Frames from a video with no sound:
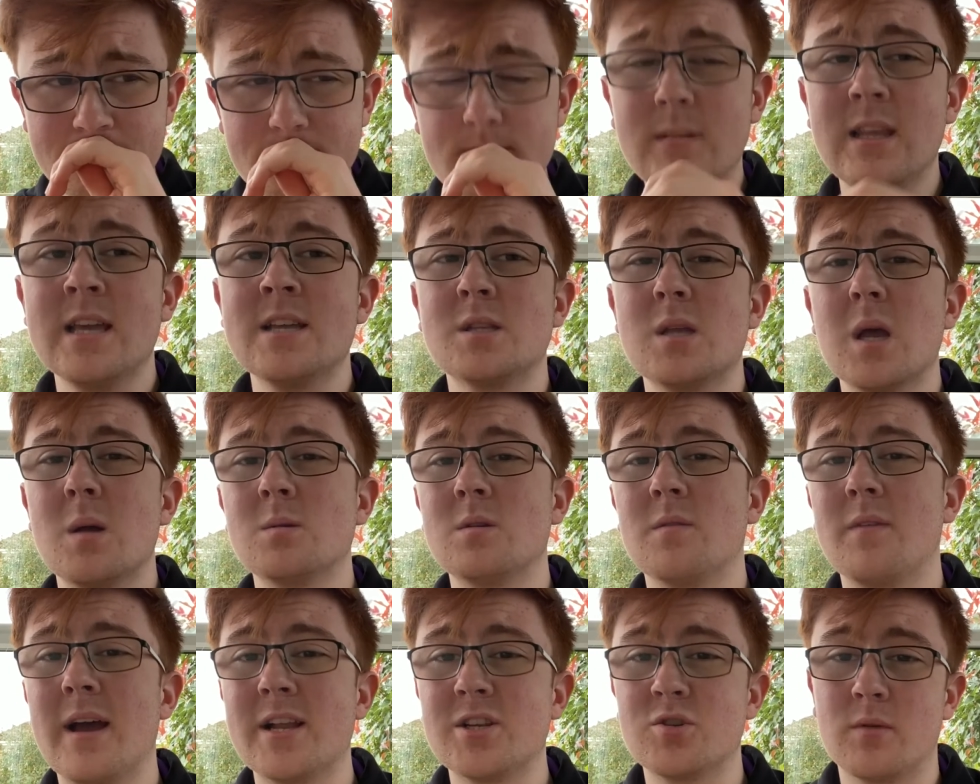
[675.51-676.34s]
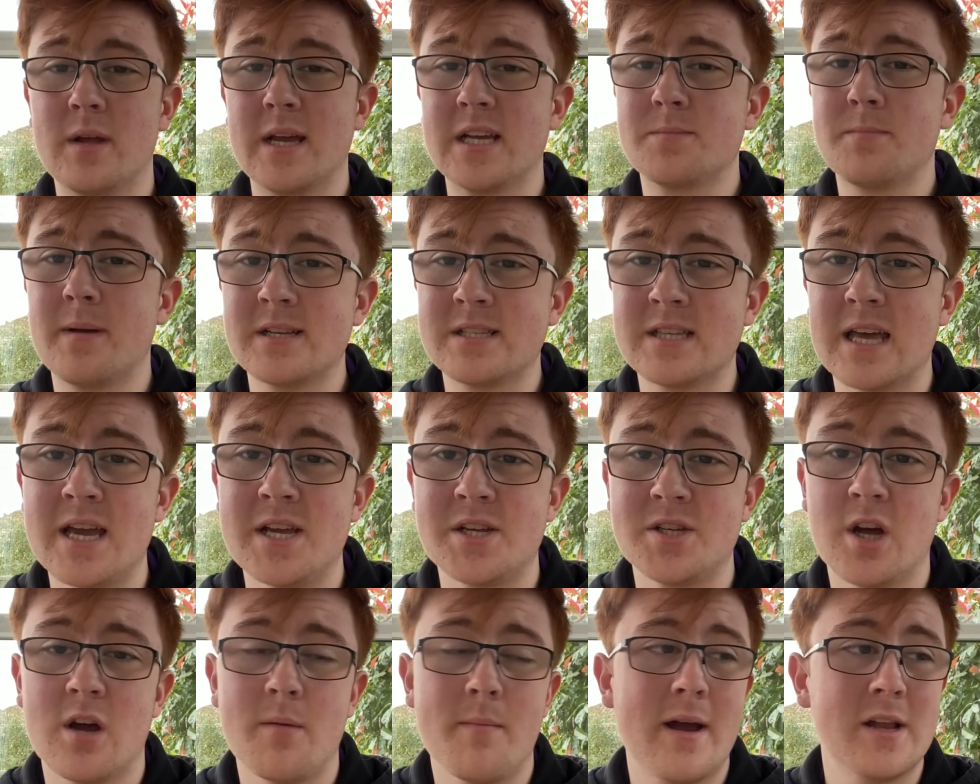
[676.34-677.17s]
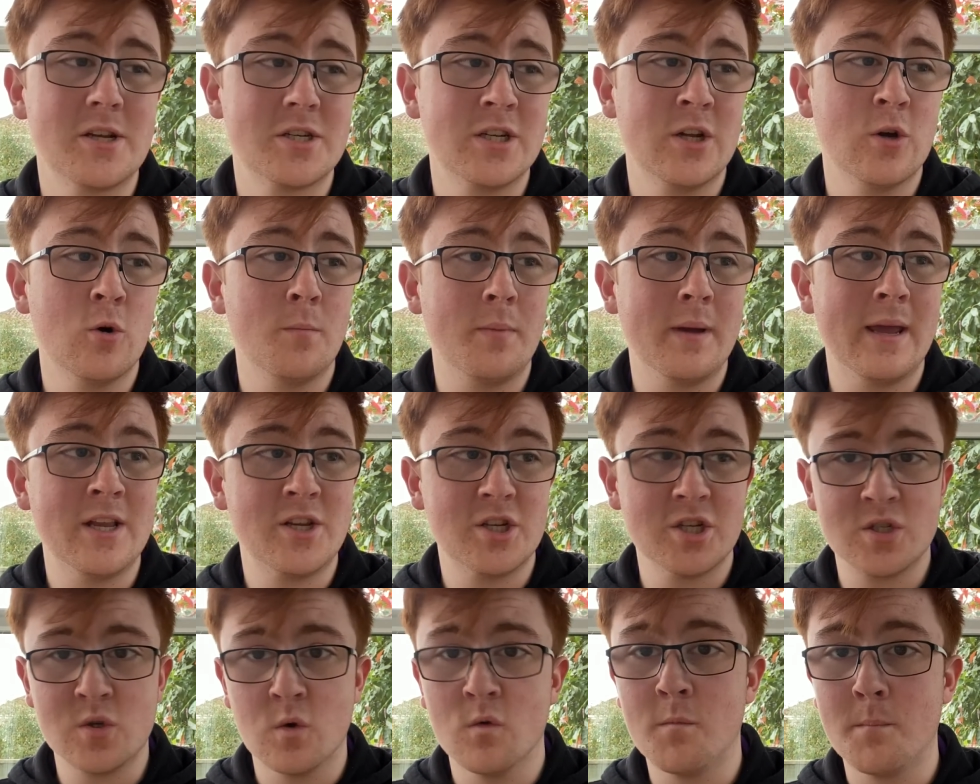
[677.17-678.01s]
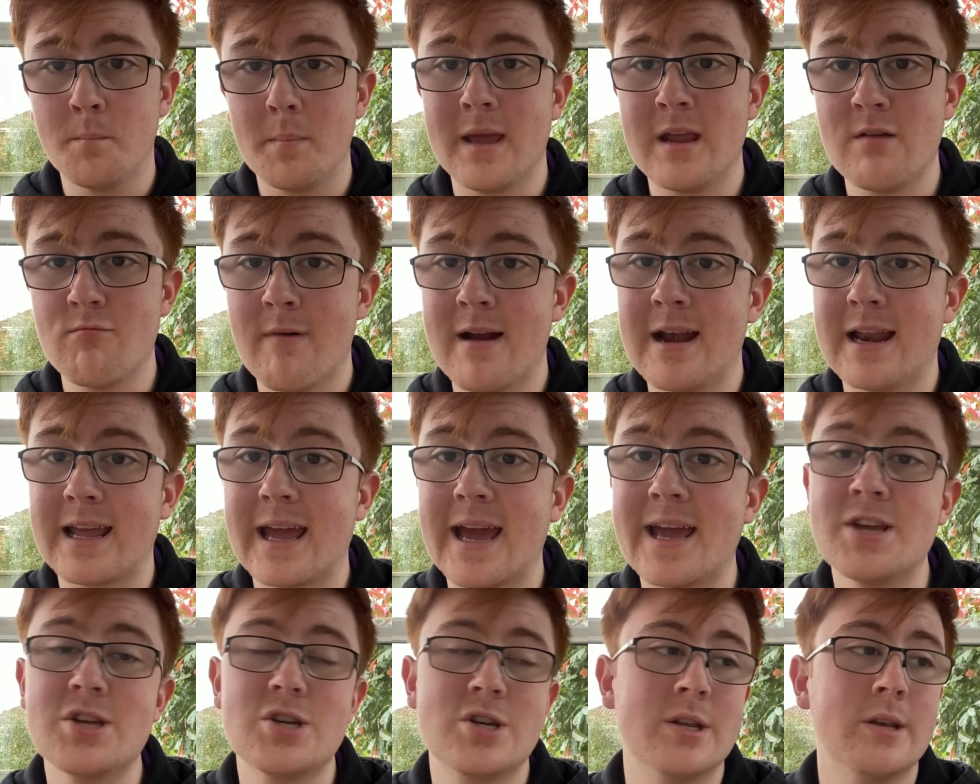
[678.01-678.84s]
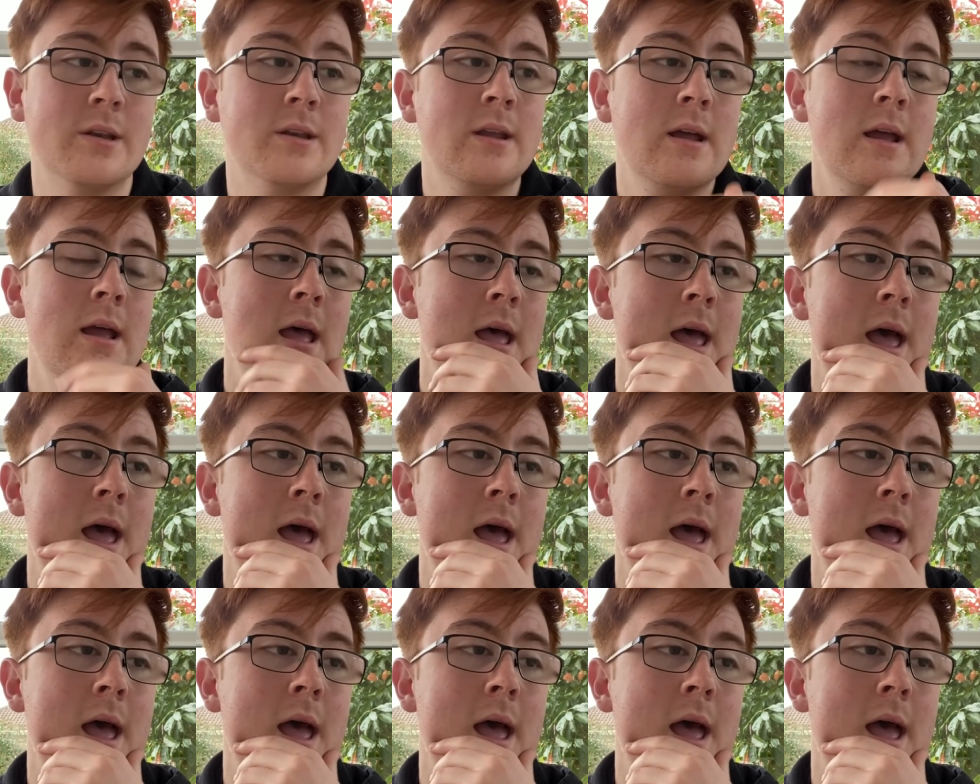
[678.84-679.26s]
In terms of actual expectation, I imagine it will be just sort of beat relegation.